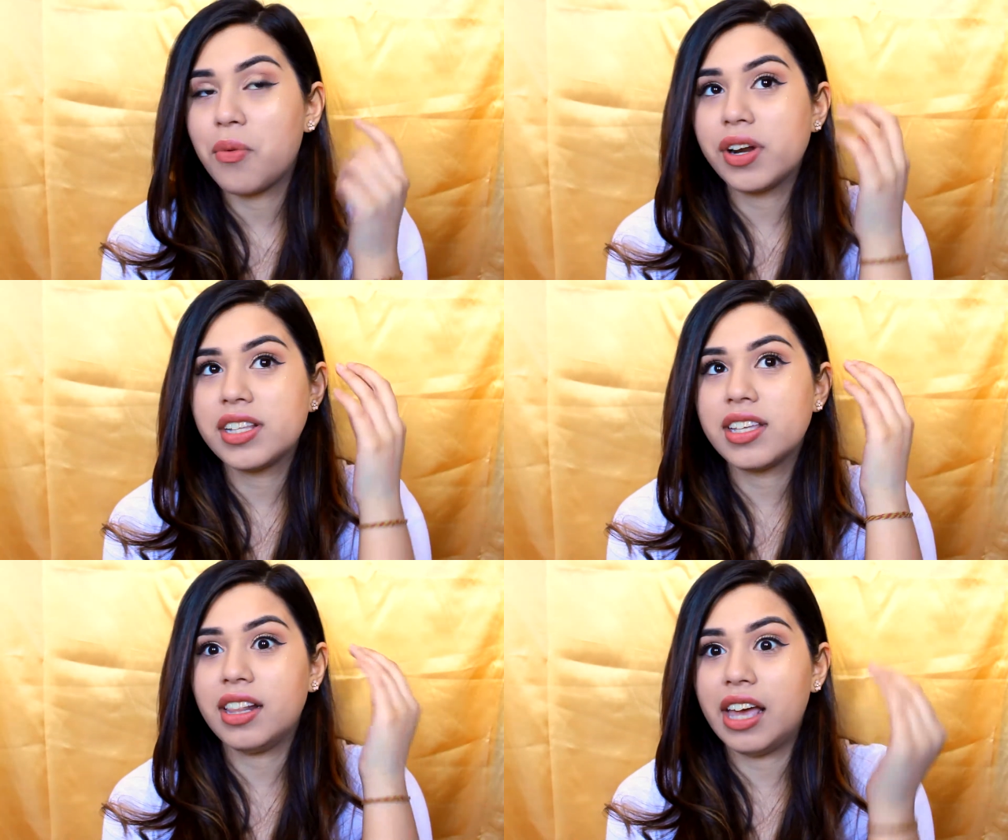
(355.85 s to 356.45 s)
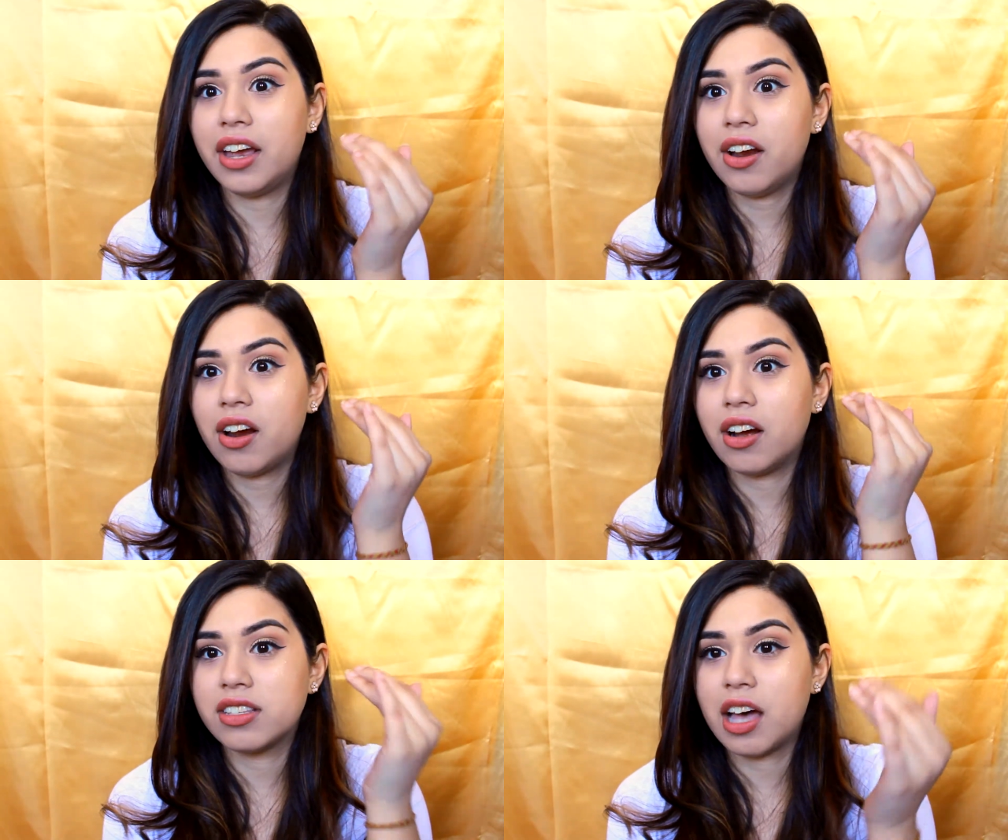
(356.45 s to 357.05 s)
when it's a
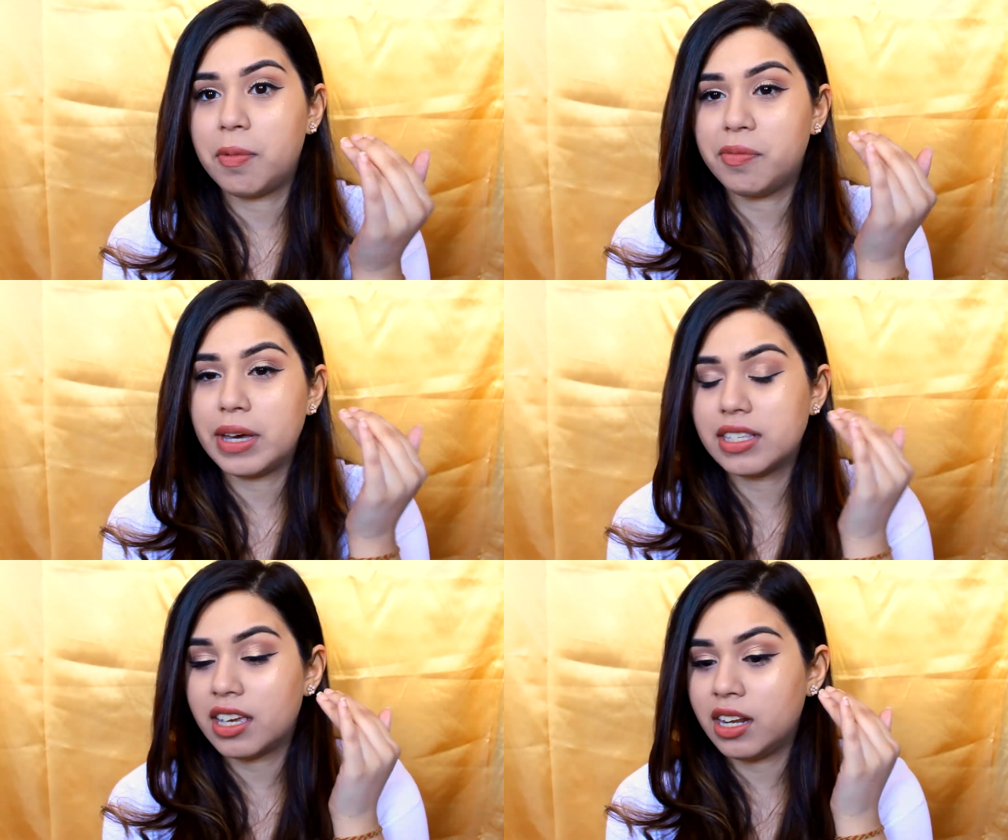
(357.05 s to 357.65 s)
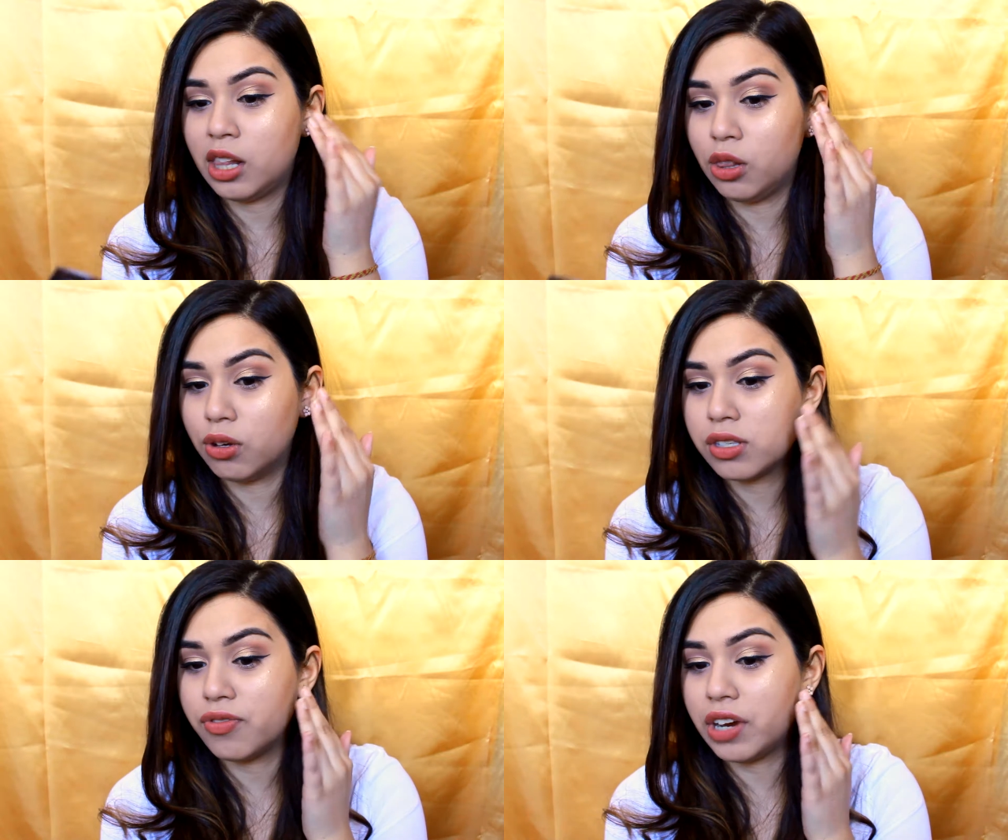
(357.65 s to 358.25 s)
layer on top of my skin it
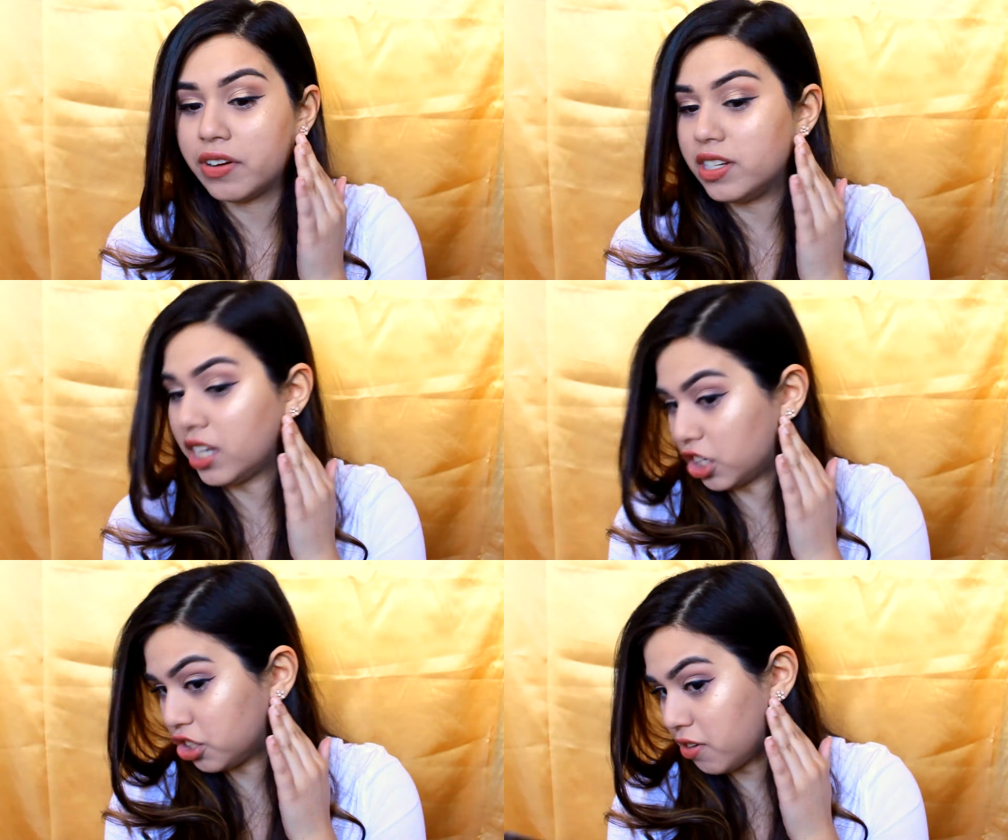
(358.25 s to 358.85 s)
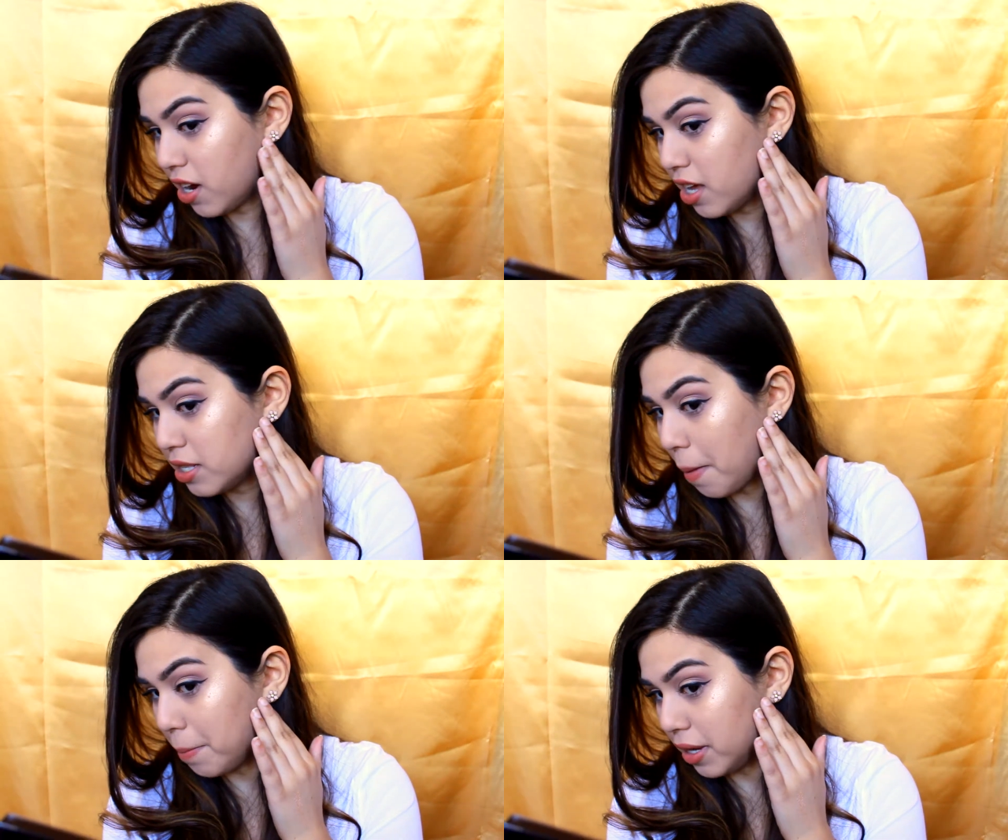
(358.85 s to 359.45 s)
looks very
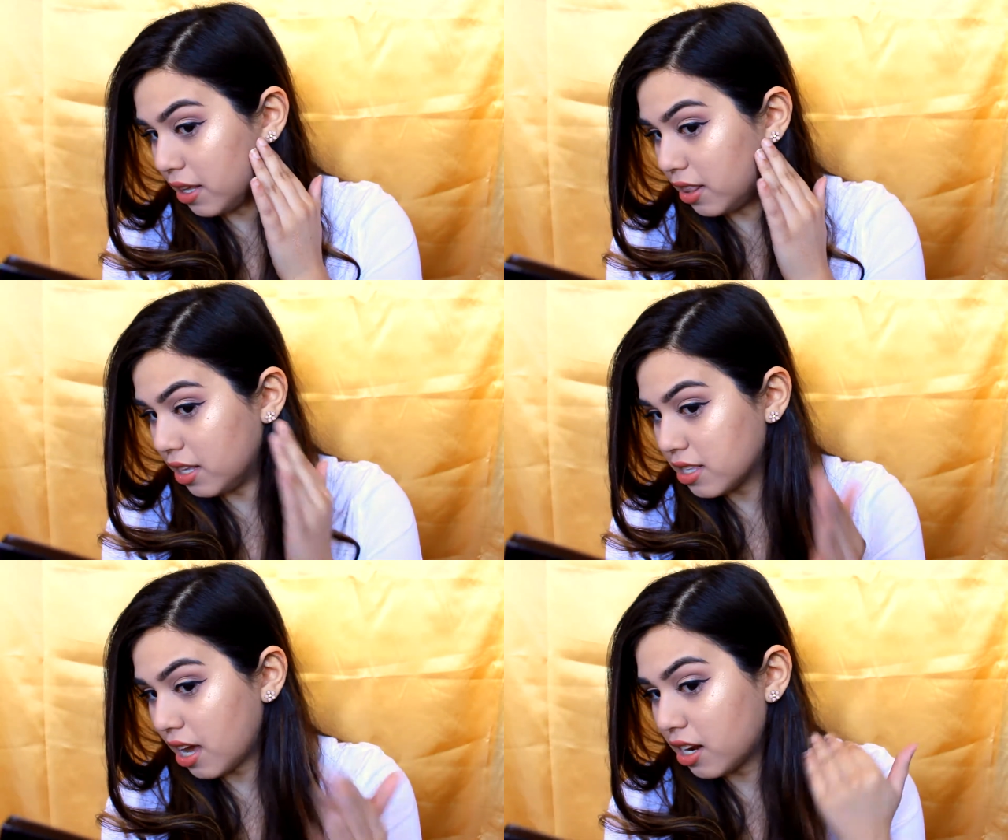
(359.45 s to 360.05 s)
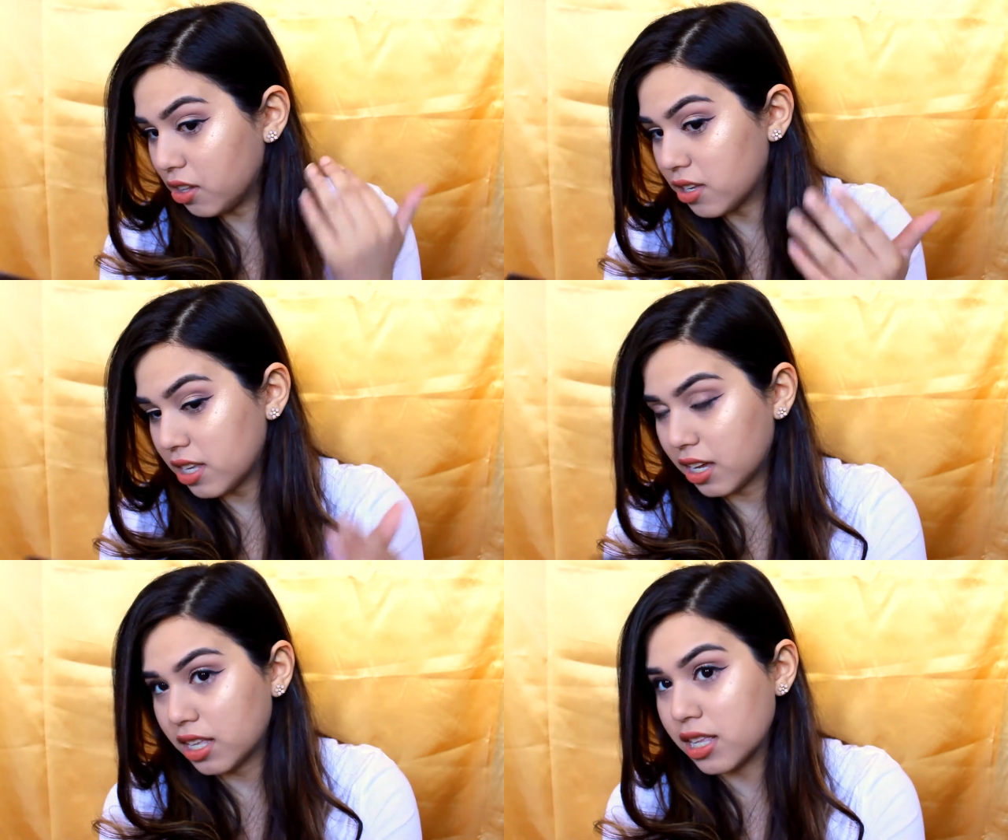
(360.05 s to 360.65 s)
texturized, but this kind of looks
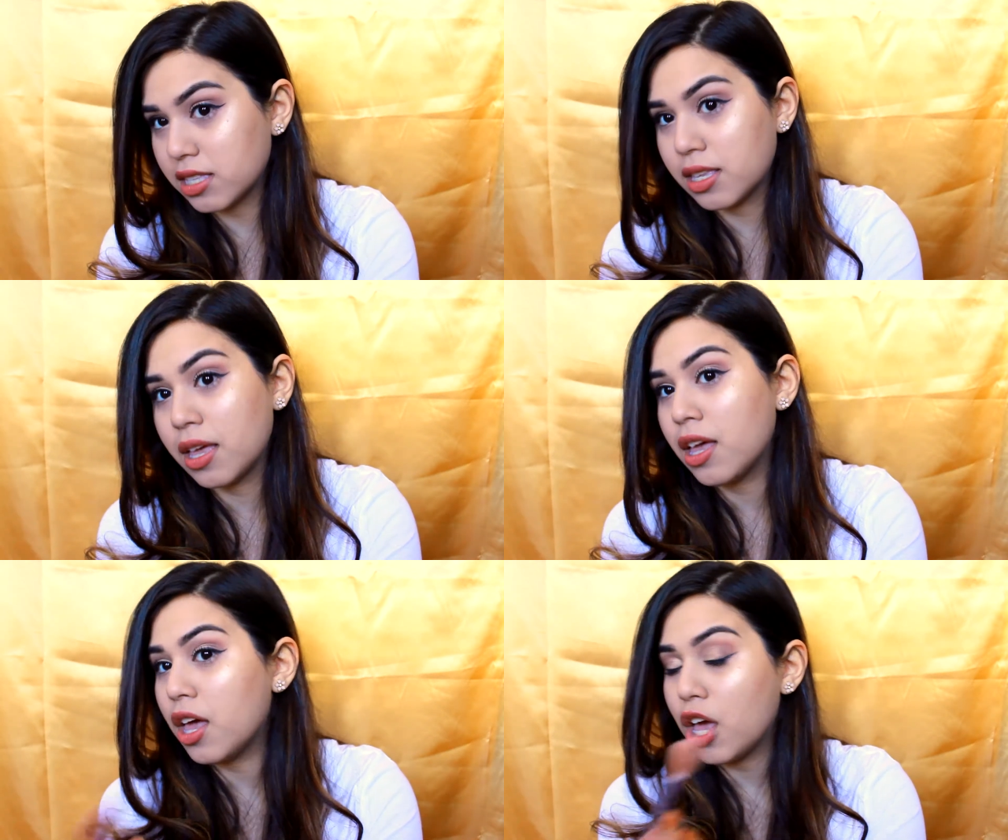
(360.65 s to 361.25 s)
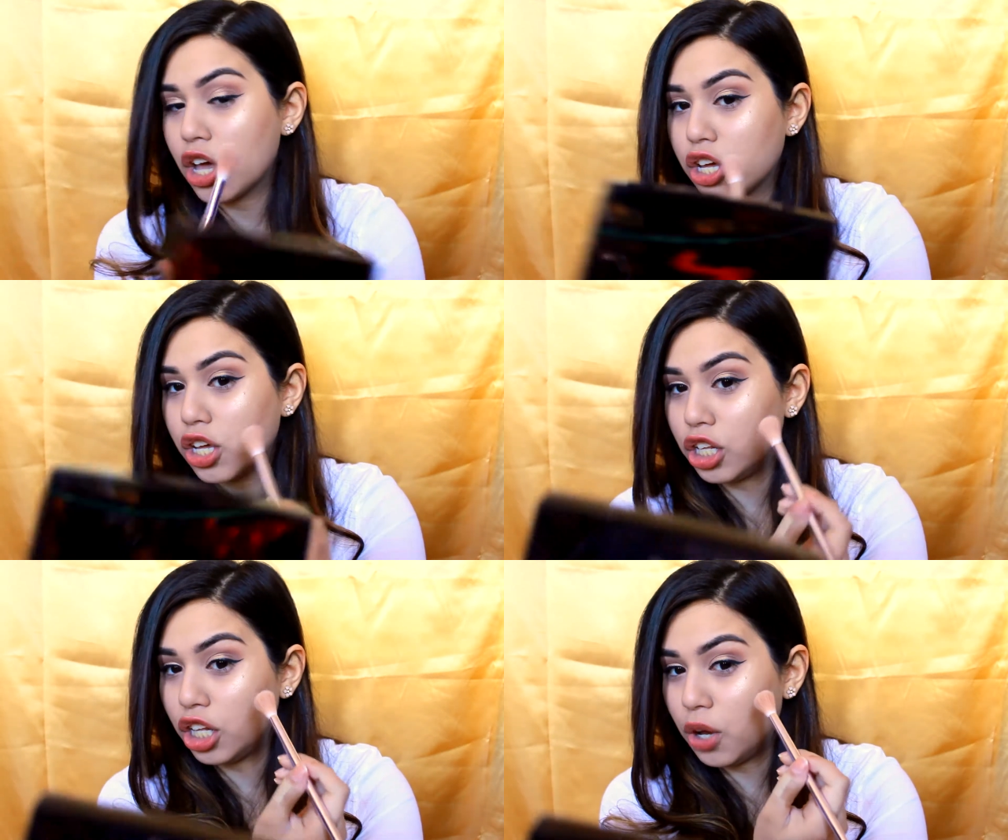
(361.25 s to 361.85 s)
like it's
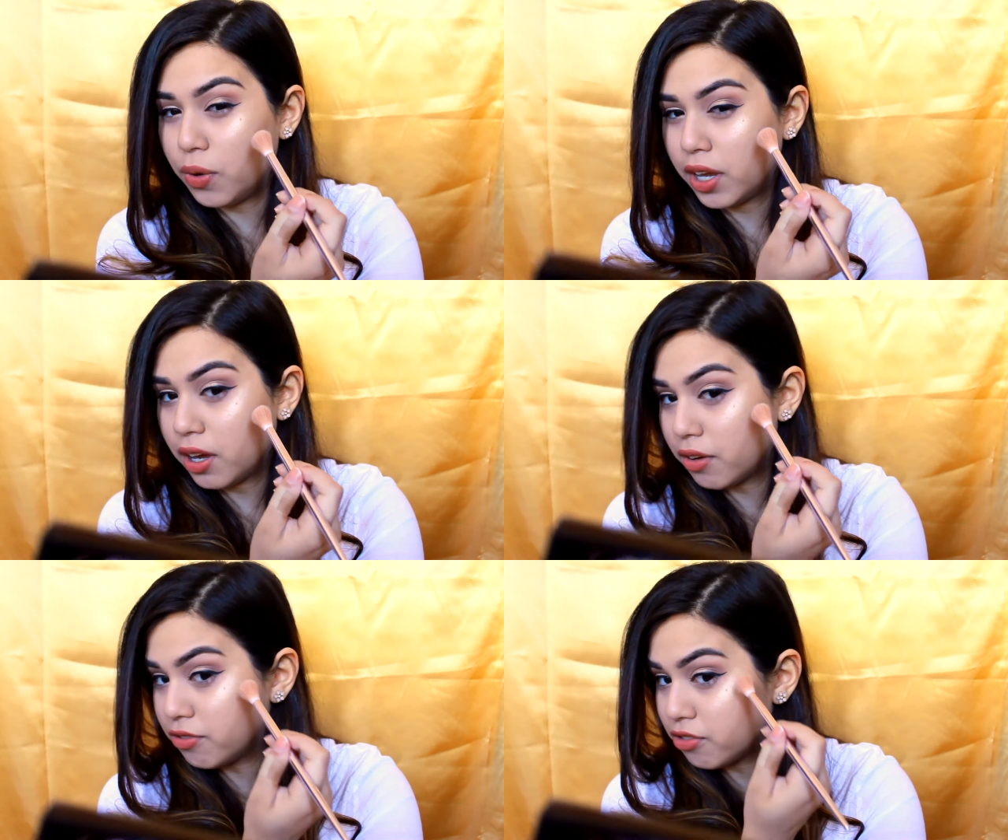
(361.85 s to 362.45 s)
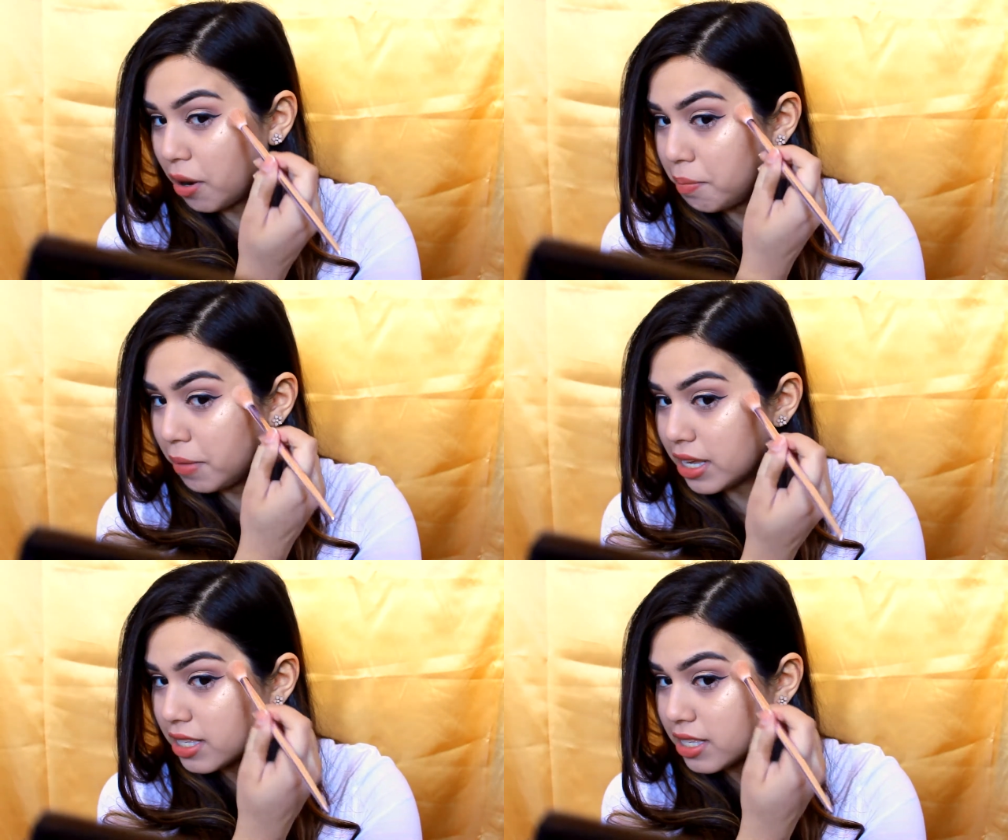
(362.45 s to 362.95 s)
glowing from my